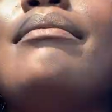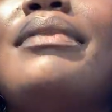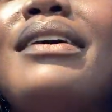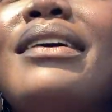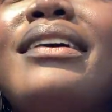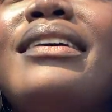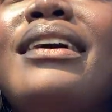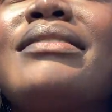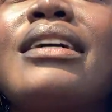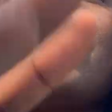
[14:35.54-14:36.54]
but
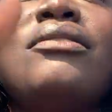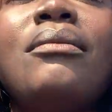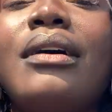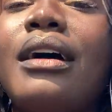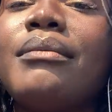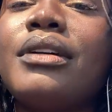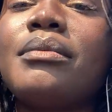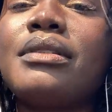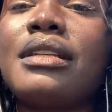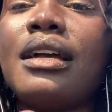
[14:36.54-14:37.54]
I was like, you know what, I'm
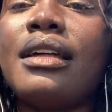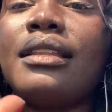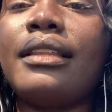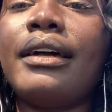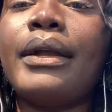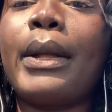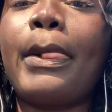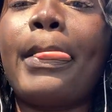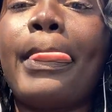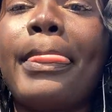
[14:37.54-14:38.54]
gonna pretend, like,
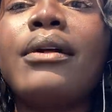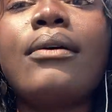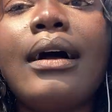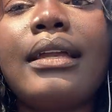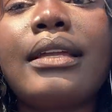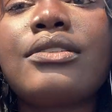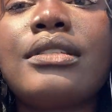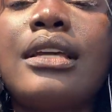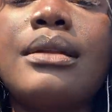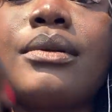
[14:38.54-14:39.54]
you know, I can
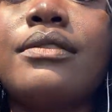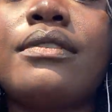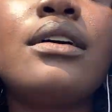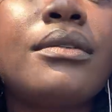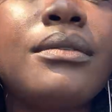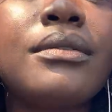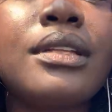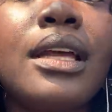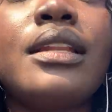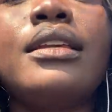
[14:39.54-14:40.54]
just get him on the
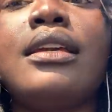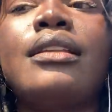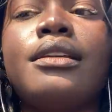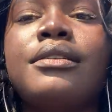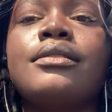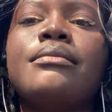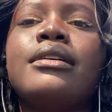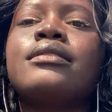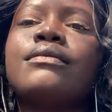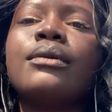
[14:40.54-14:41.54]
phone and he can hear a
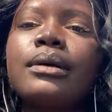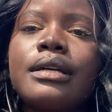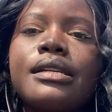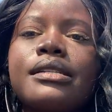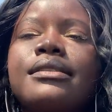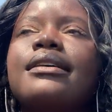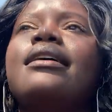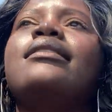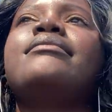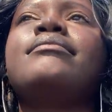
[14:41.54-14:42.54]
man's voice
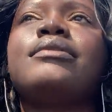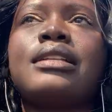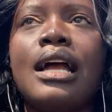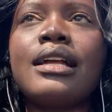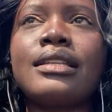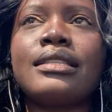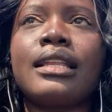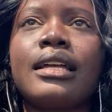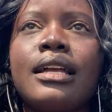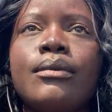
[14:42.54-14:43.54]
and pretend
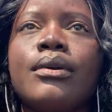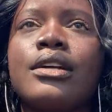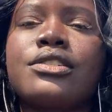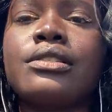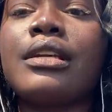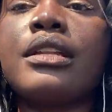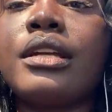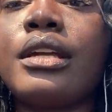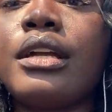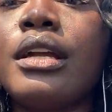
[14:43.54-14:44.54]
like we're actually
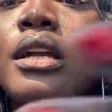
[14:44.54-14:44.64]
dating,